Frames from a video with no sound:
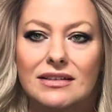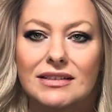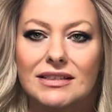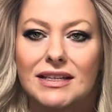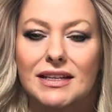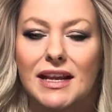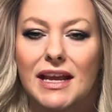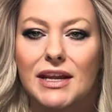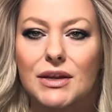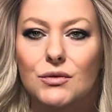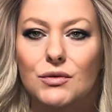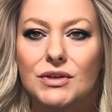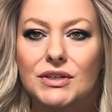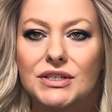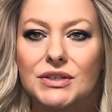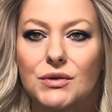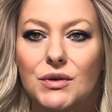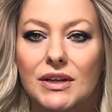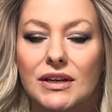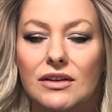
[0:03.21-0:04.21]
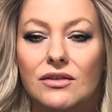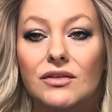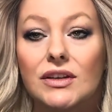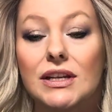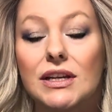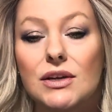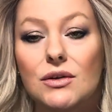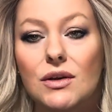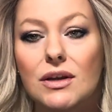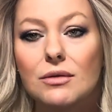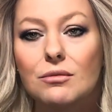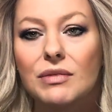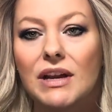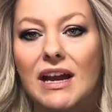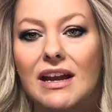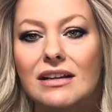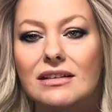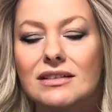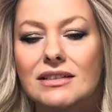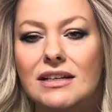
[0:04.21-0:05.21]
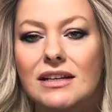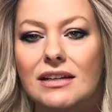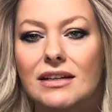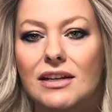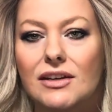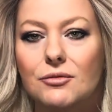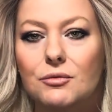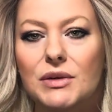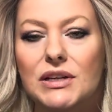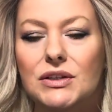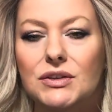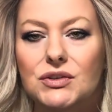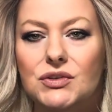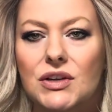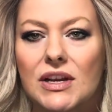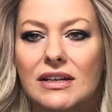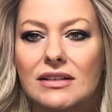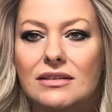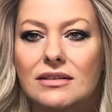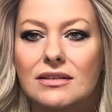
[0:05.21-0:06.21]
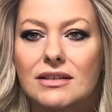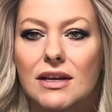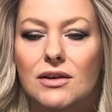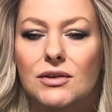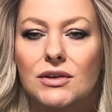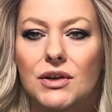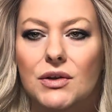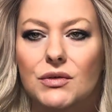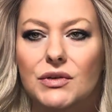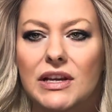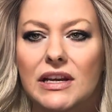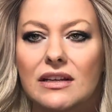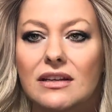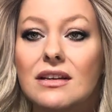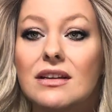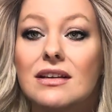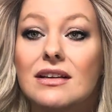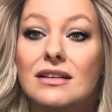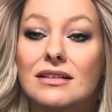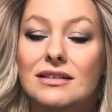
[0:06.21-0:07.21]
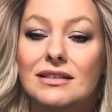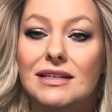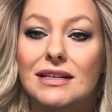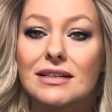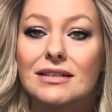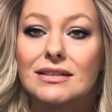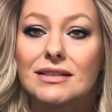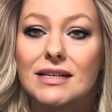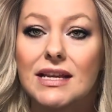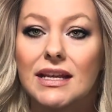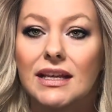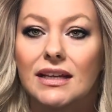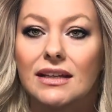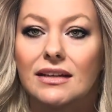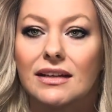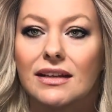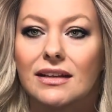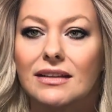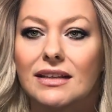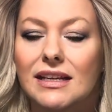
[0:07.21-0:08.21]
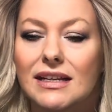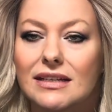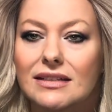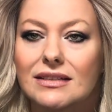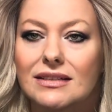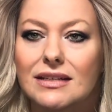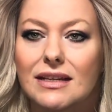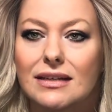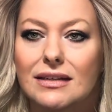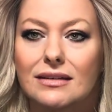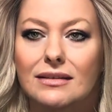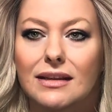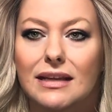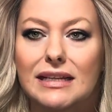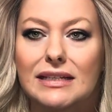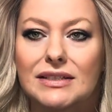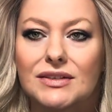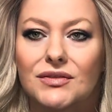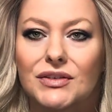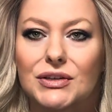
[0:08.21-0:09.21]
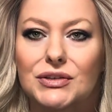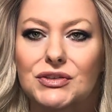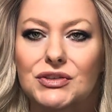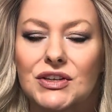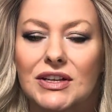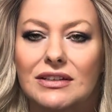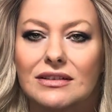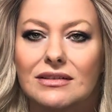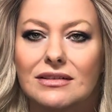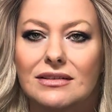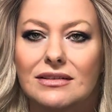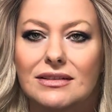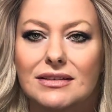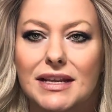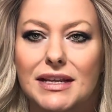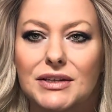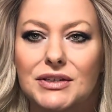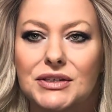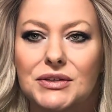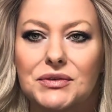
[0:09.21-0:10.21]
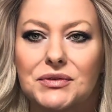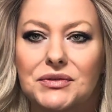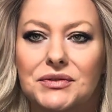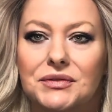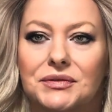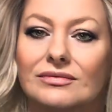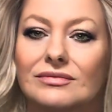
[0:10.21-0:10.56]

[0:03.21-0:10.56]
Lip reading: Today we're doing a video unboxing of Belle Tress Dalgona 16 in the extended lace version. Stay tuned.